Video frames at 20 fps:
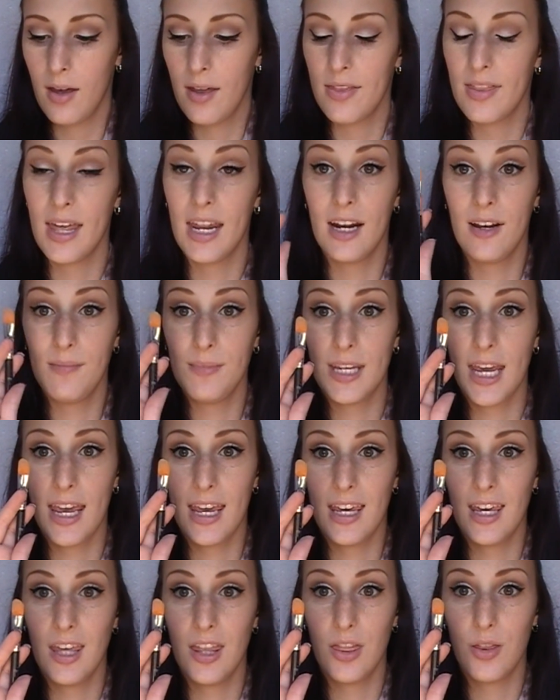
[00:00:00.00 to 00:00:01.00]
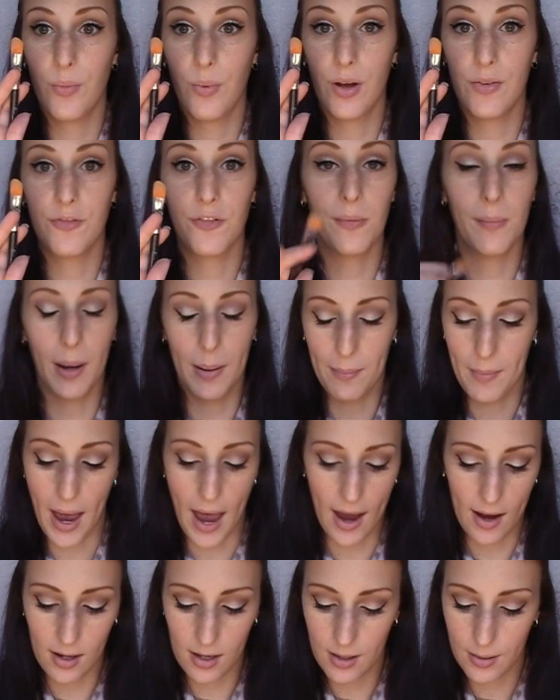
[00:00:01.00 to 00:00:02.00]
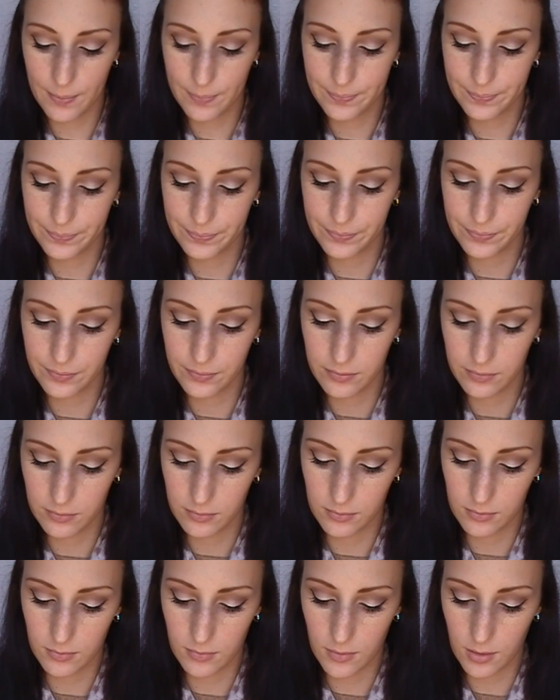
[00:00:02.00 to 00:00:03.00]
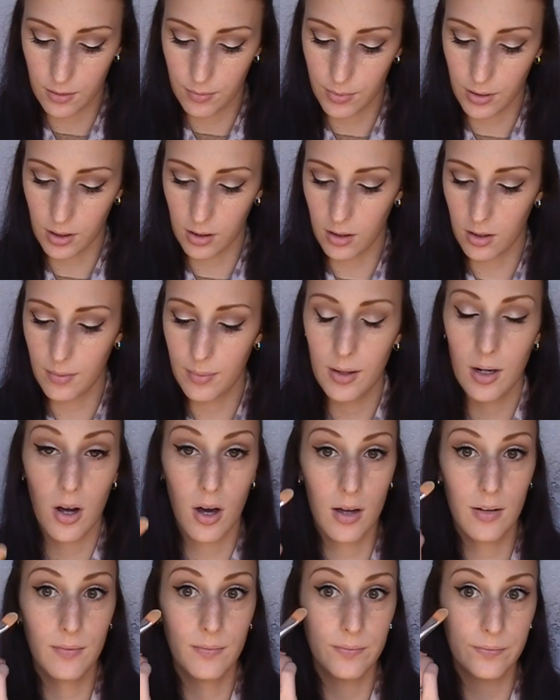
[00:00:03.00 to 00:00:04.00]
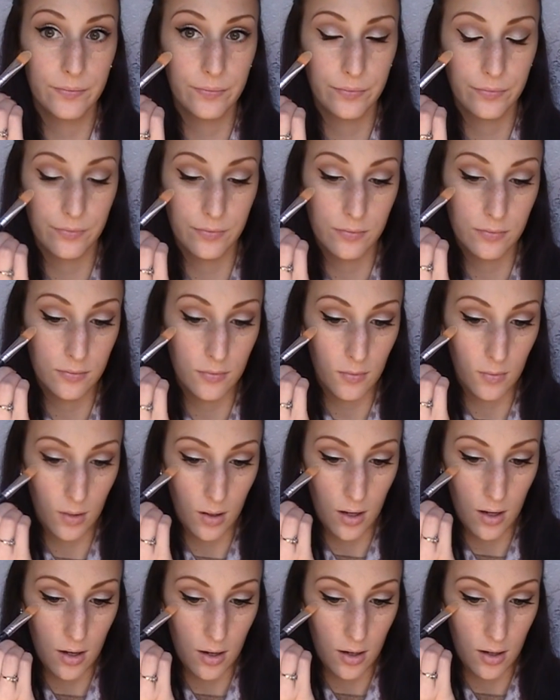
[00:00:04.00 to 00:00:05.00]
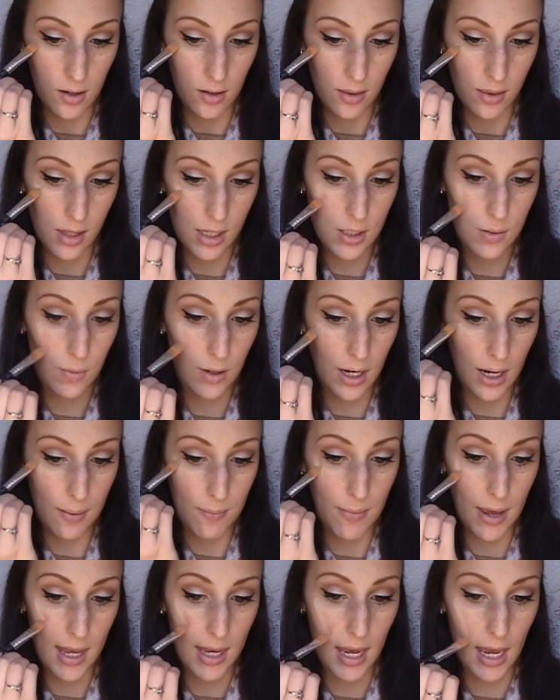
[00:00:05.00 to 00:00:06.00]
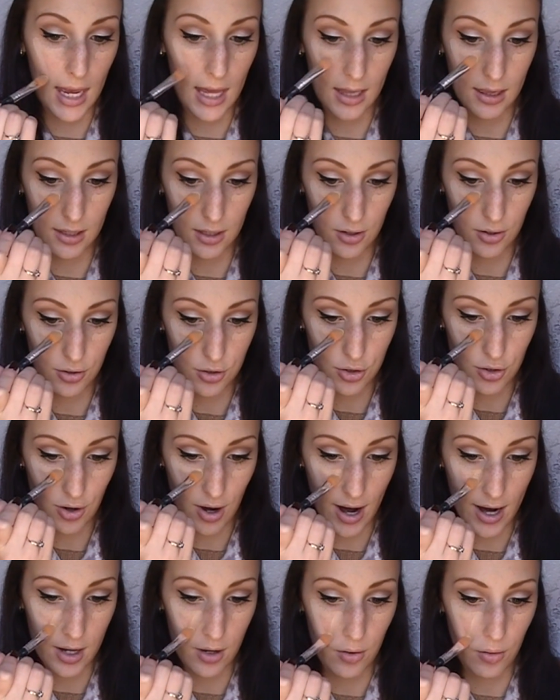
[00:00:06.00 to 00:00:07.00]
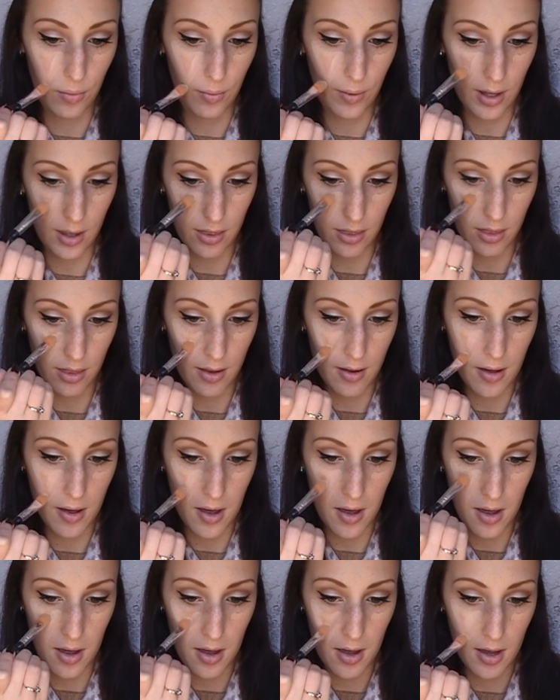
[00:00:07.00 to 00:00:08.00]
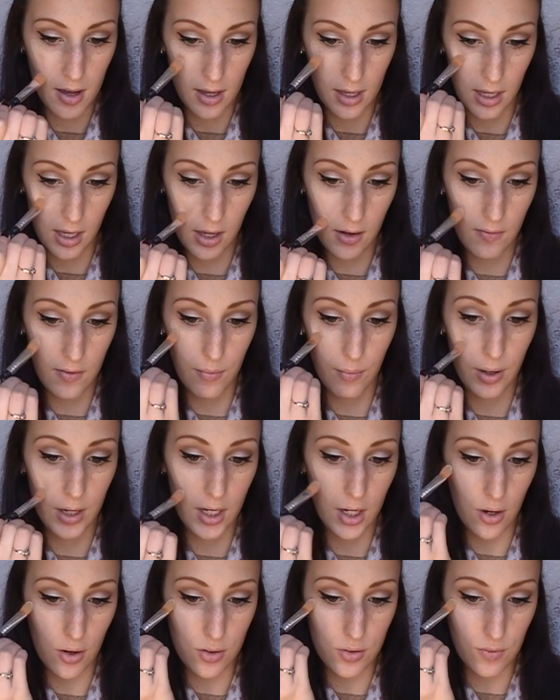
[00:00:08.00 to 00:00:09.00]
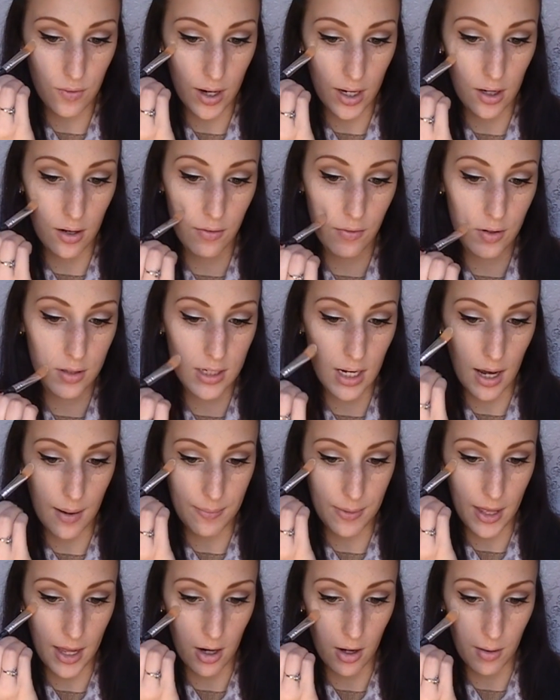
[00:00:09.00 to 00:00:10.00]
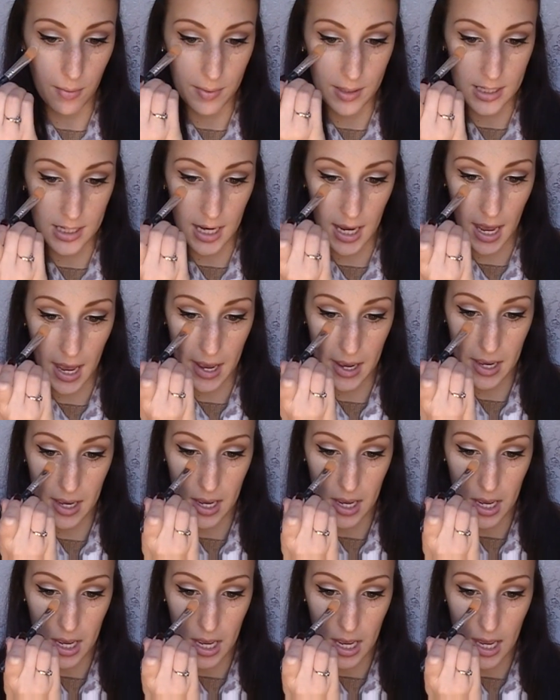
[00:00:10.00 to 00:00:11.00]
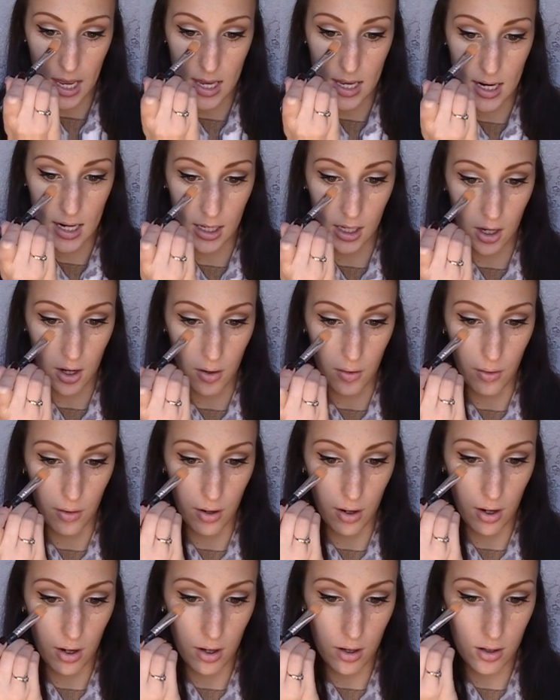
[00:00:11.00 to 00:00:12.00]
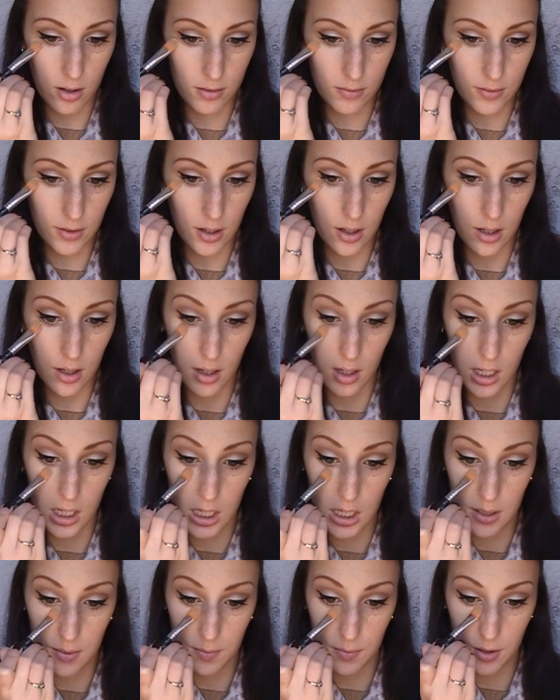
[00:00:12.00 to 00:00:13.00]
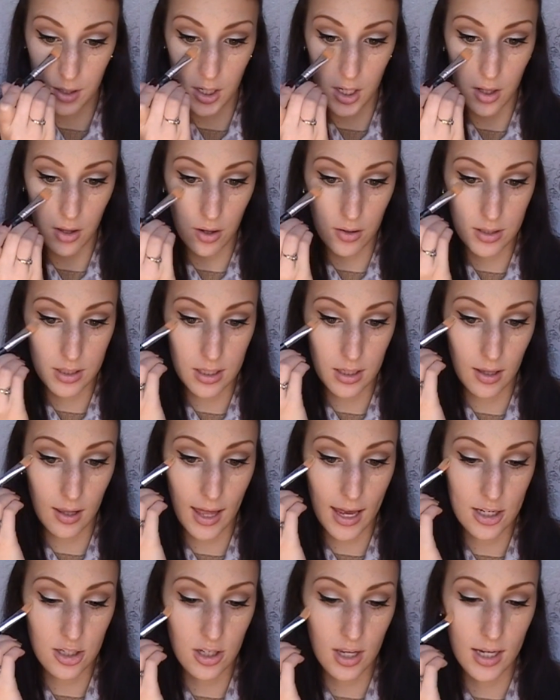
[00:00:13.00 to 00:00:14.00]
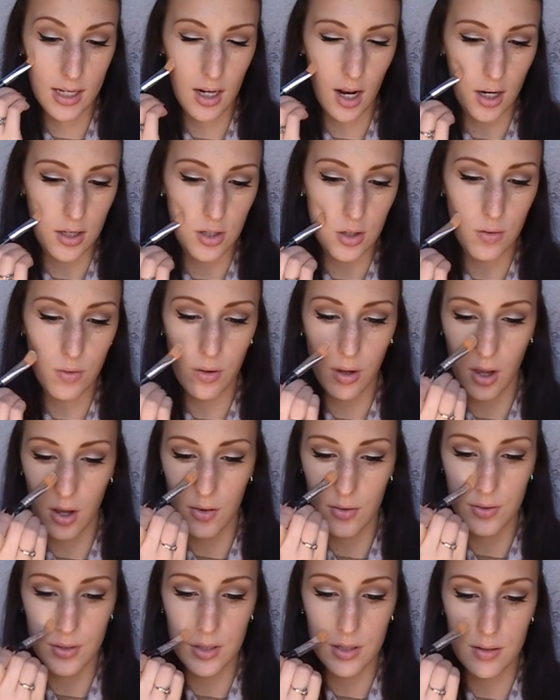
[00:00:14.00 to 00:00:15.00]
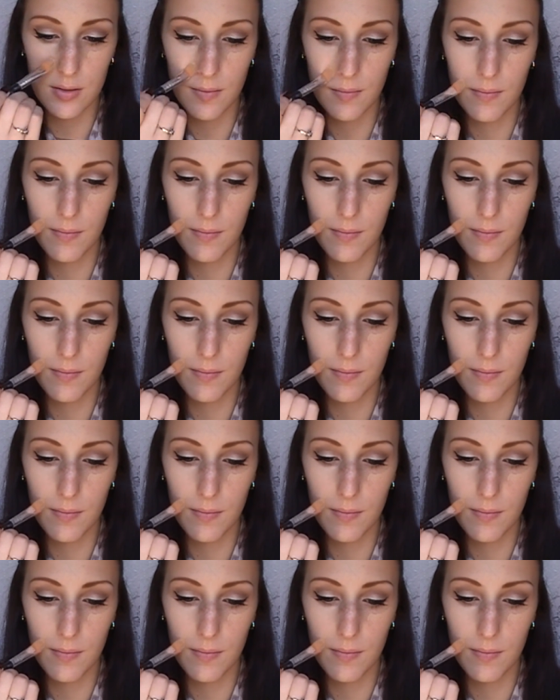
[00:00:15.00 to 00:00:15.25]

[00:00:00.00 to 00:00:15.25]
Then I'm taking the one for my MAC, put a little bit on. This one I make a little triangle with, even when it goes right over top that Urban Decay, and I go over pretty close to the lash line, not too close.